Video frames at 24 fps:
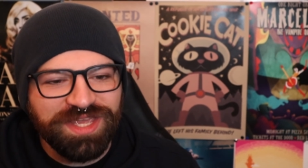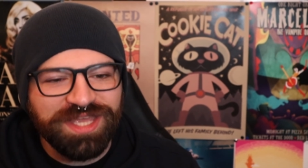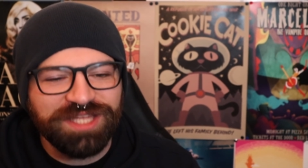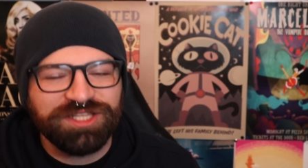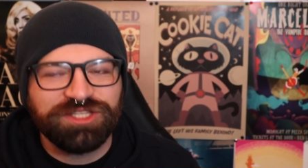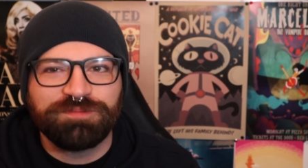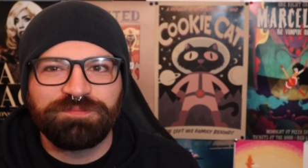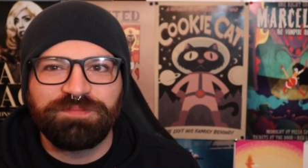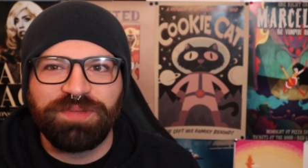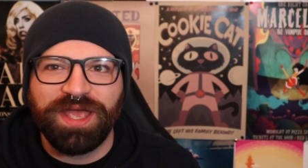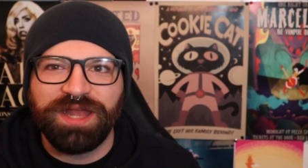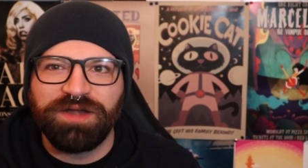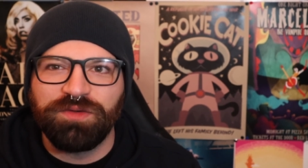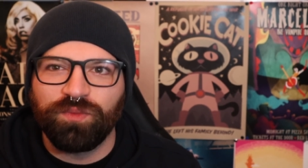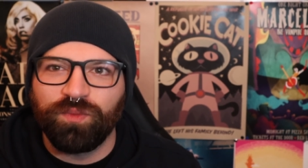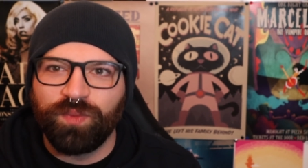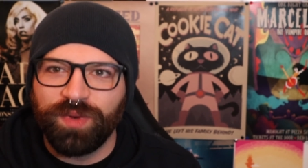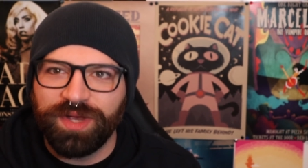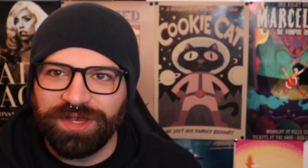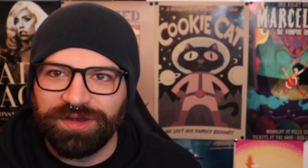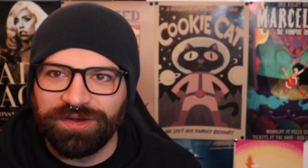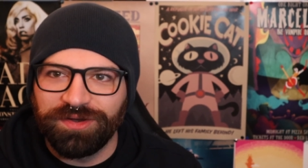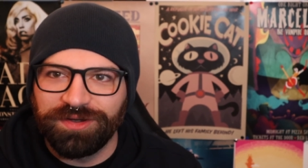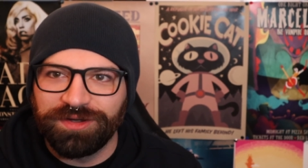It's been
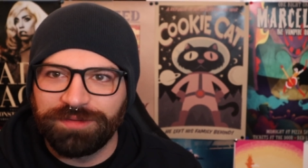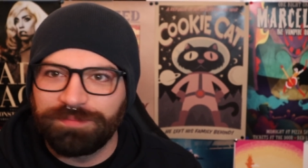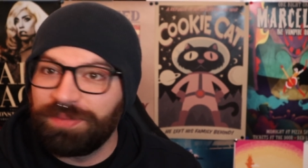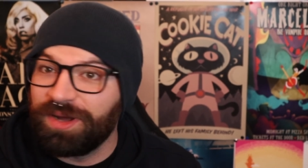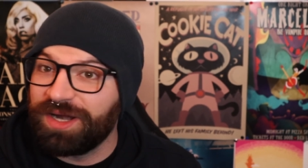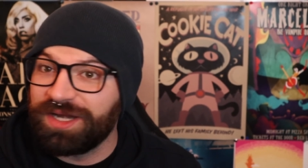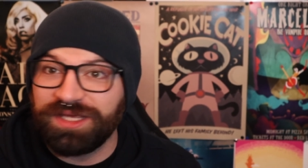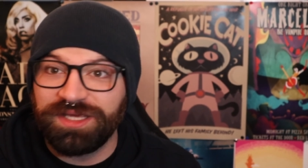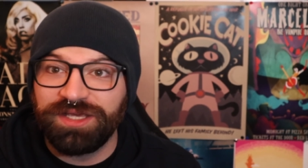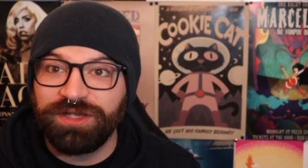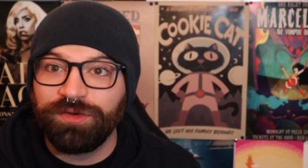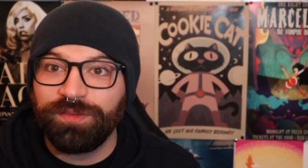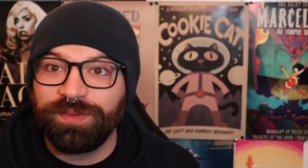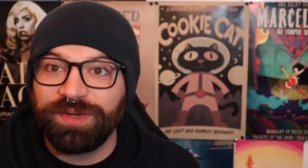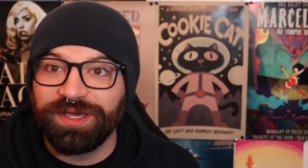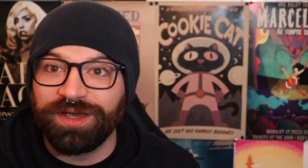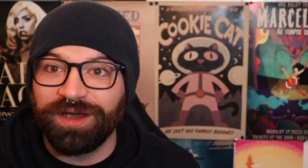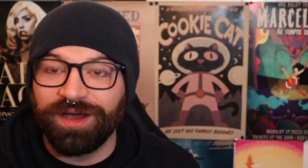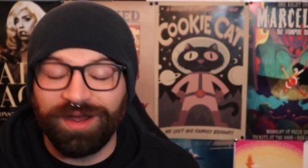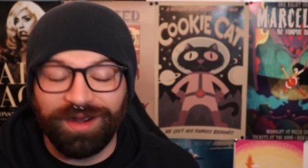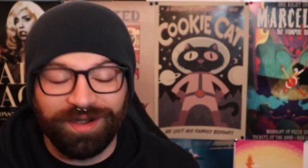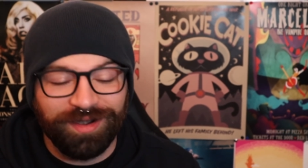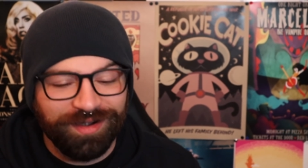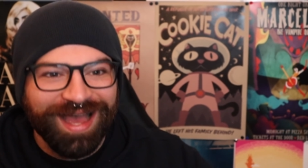weird, but here we
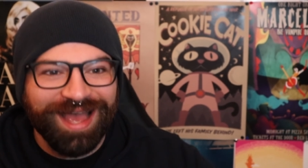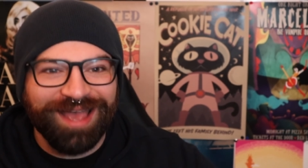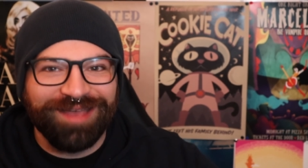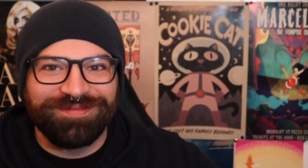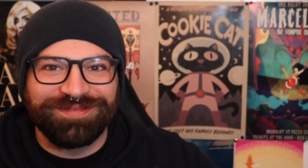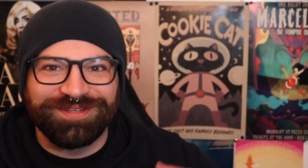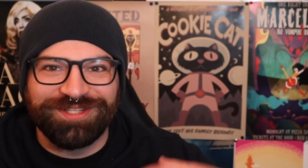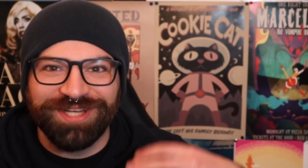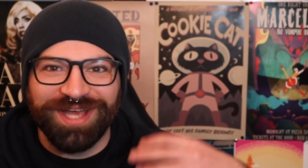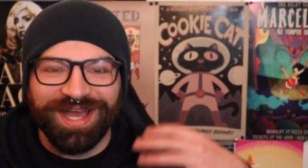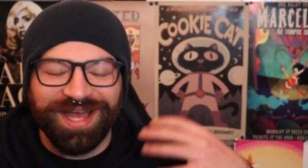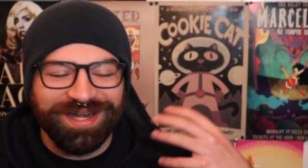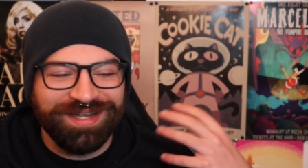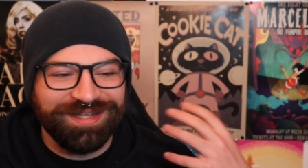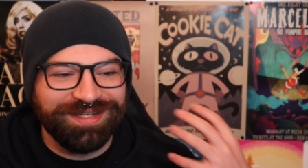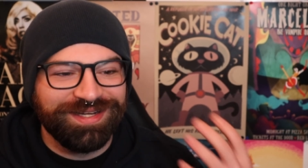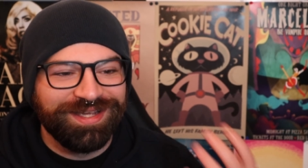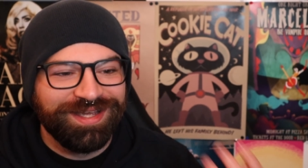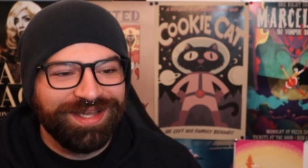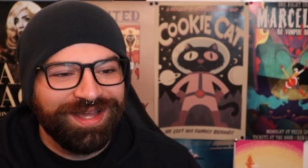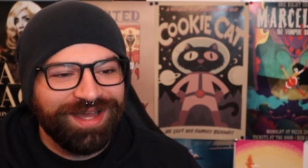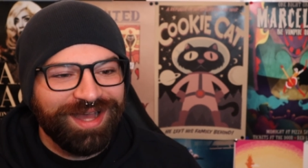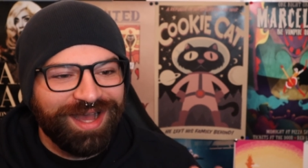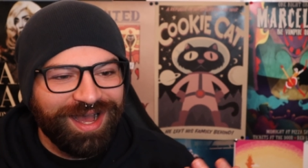are. I've done